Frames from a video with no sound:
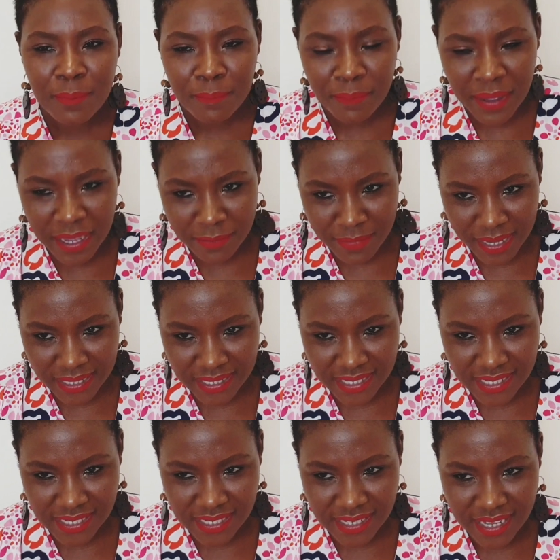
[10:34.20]

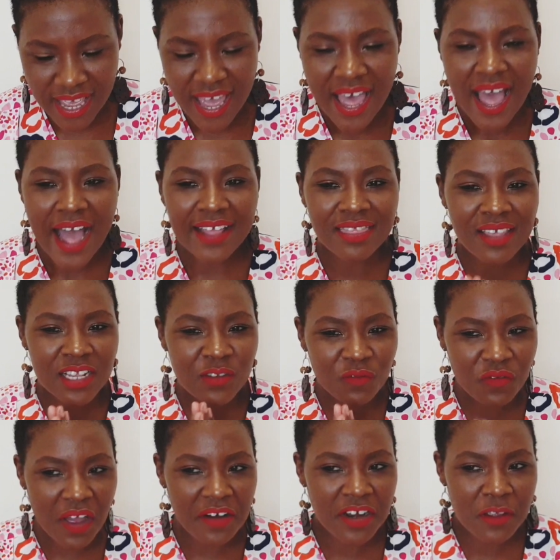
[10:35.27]
payments. And these
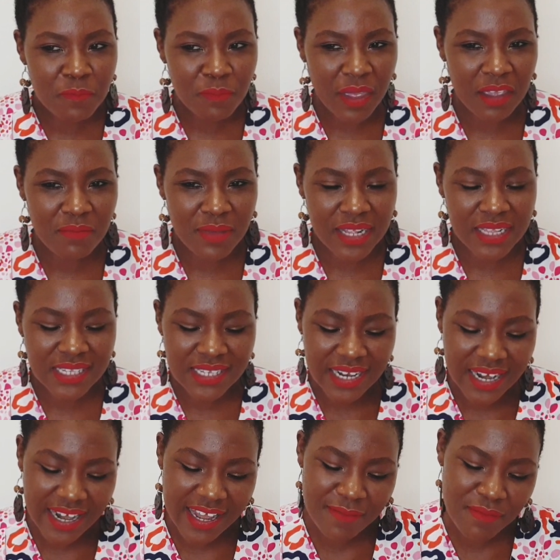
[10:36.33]
varying payments,
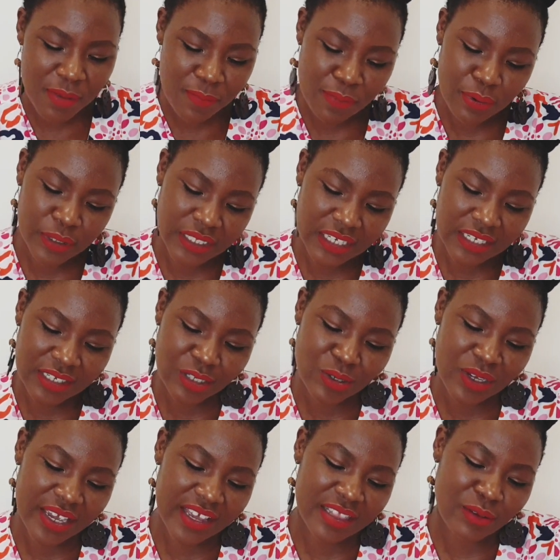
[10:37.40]
let me put it
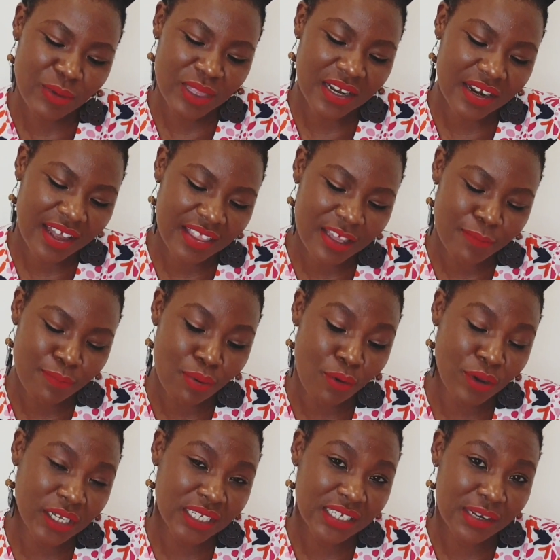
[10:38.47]
together with another
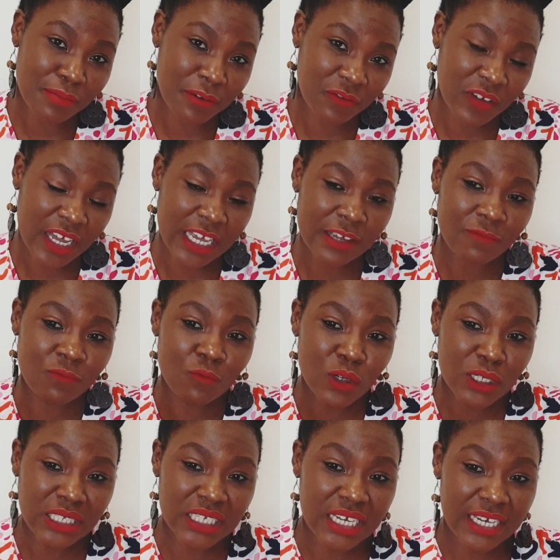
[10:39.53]
point, number 5,
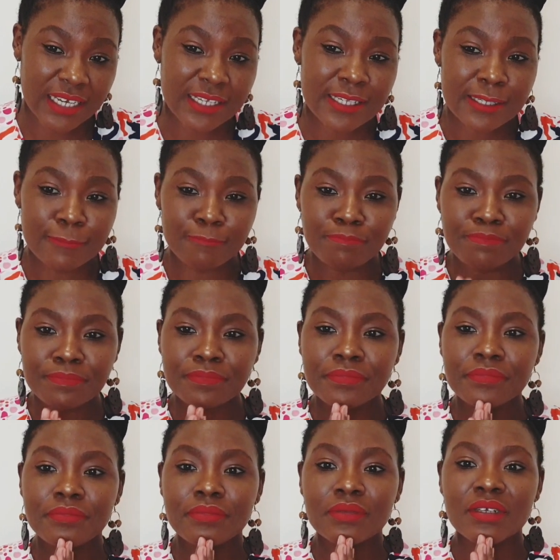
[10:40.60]
which is
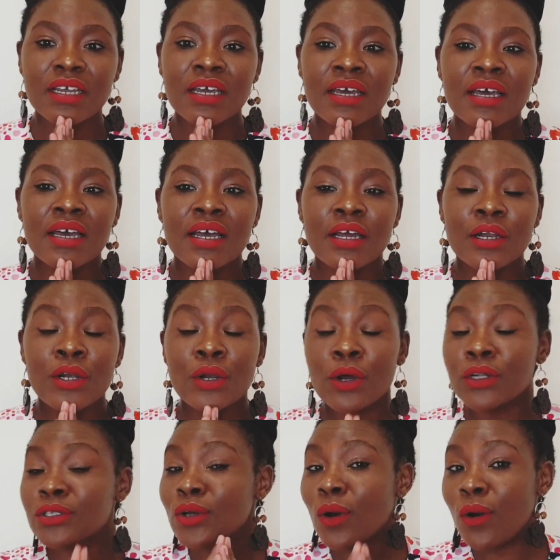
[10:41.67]

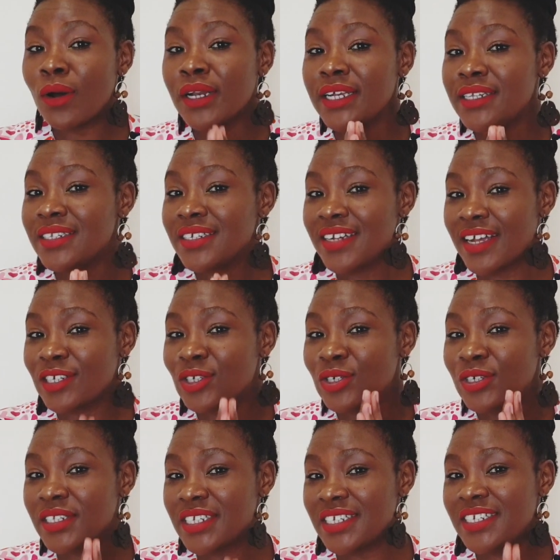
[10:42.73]
not all
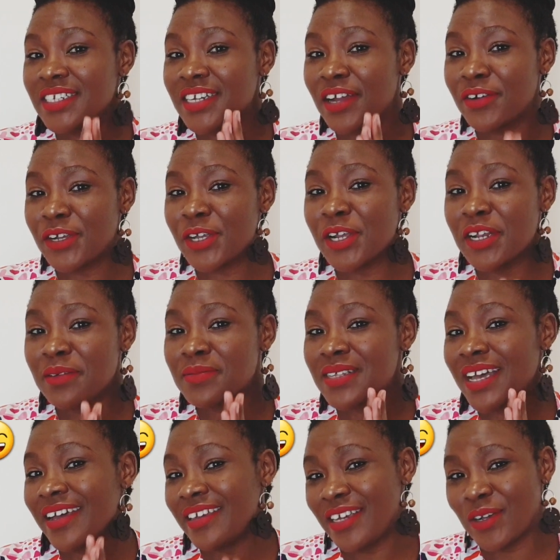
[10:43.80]
international teaching curriculums
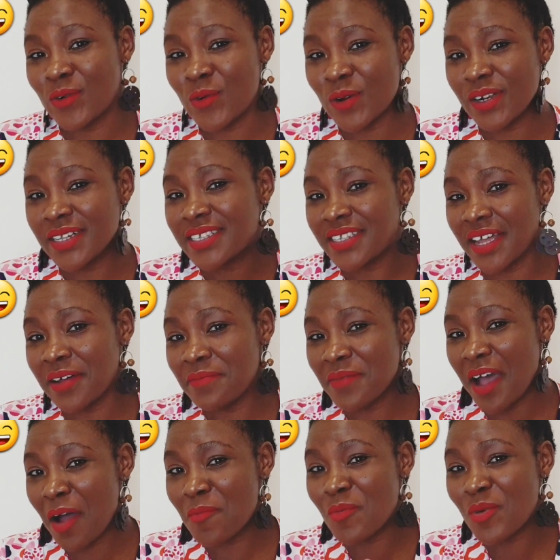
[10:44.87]
are equal. Some
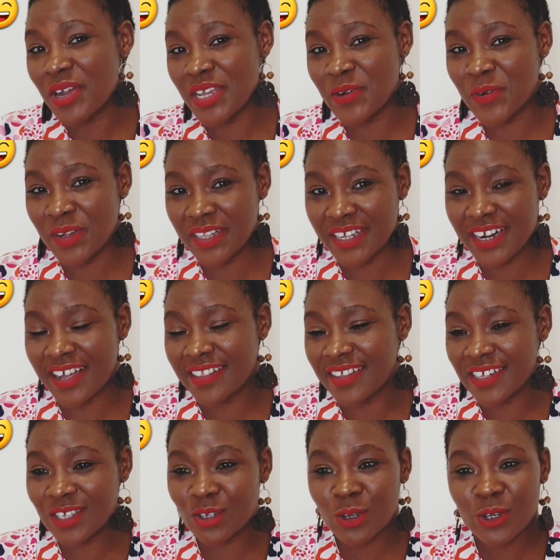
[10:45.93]
are more equal than
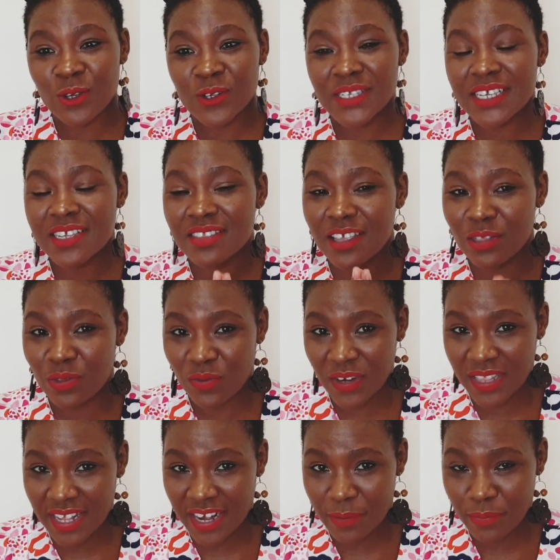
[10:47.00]
others. So using the 3
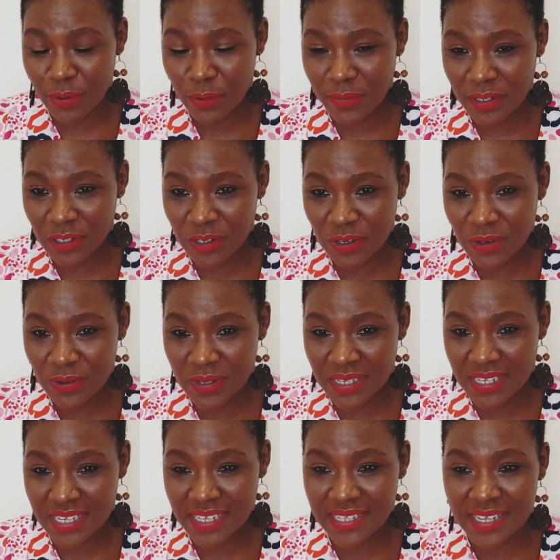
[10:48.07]
that I promised to use
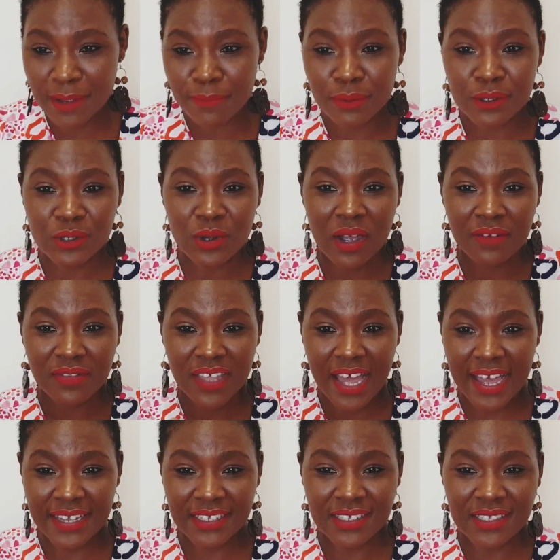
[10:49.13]
as examples, you have the
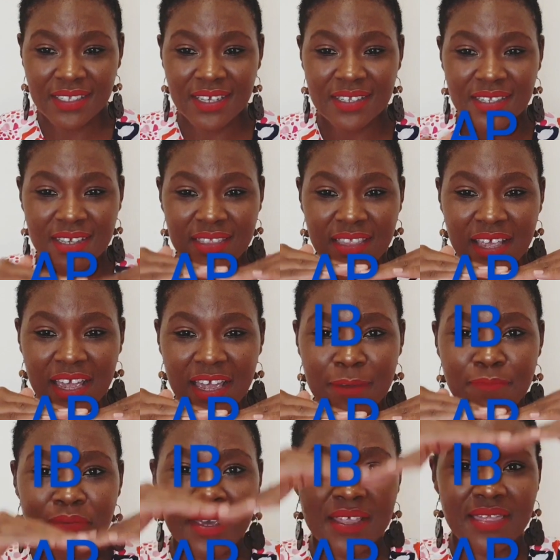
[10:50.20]
IGCSE, the
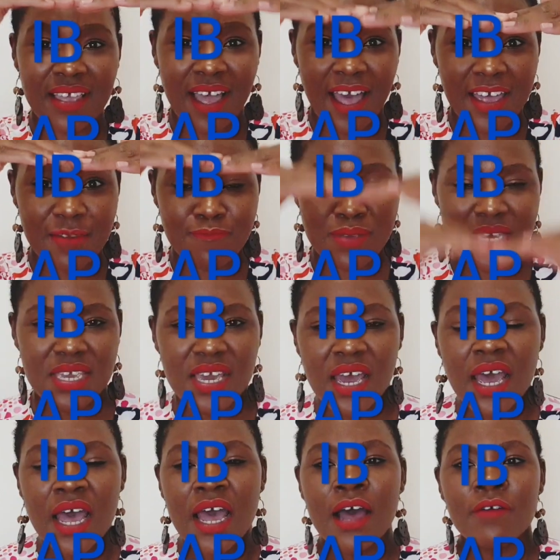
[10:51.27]
AP, and the IB.
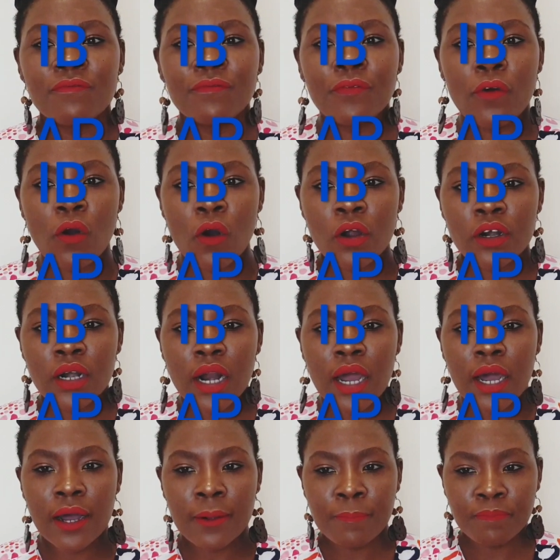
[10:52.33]
For
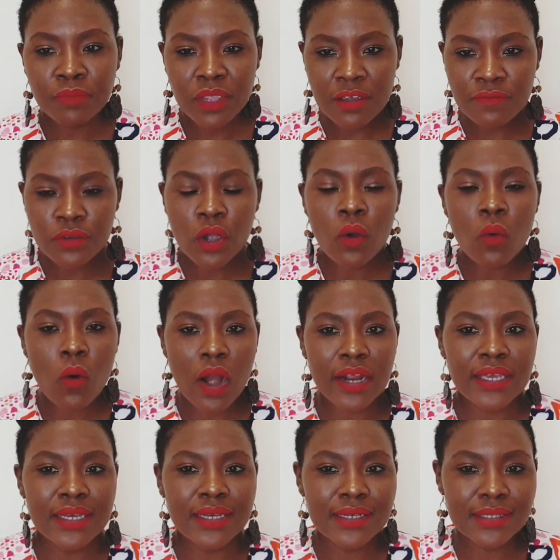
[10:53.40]
if you're
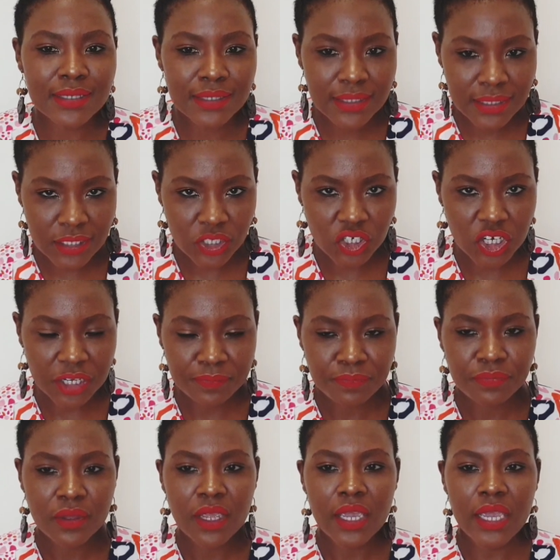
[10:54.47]
working as a teacher
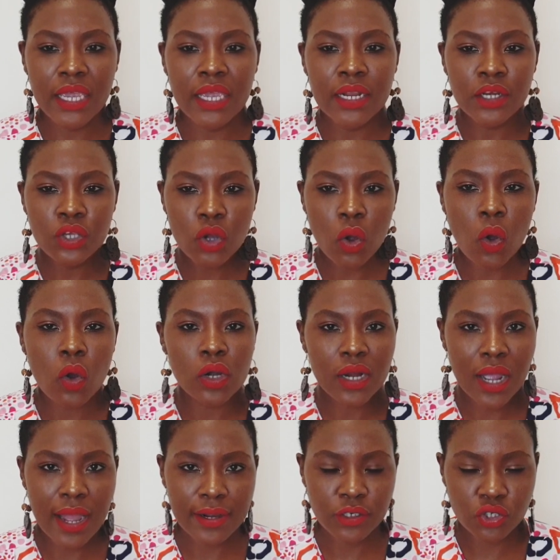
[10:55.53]
in your own
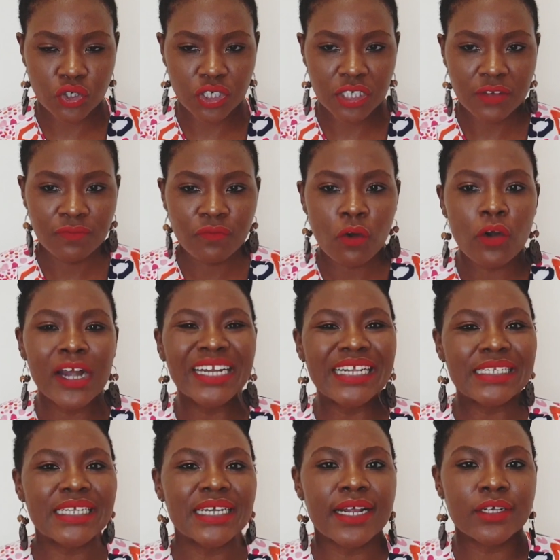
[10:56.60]
country for an
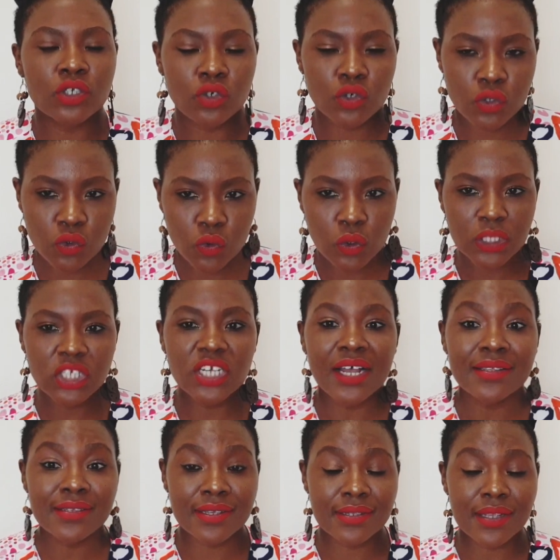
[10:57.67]
international school,
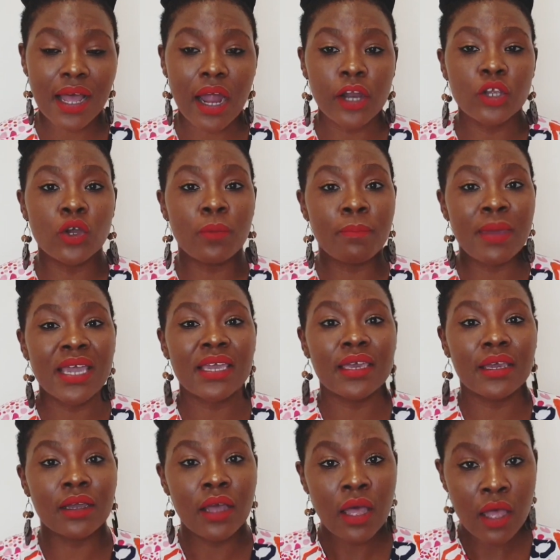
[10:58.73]
chances are you're
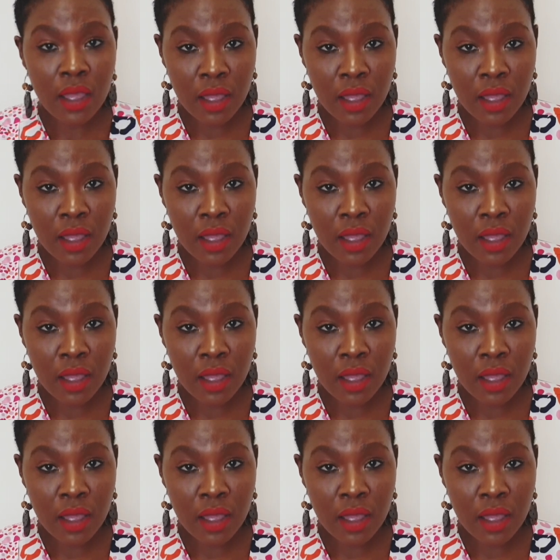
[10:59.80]
making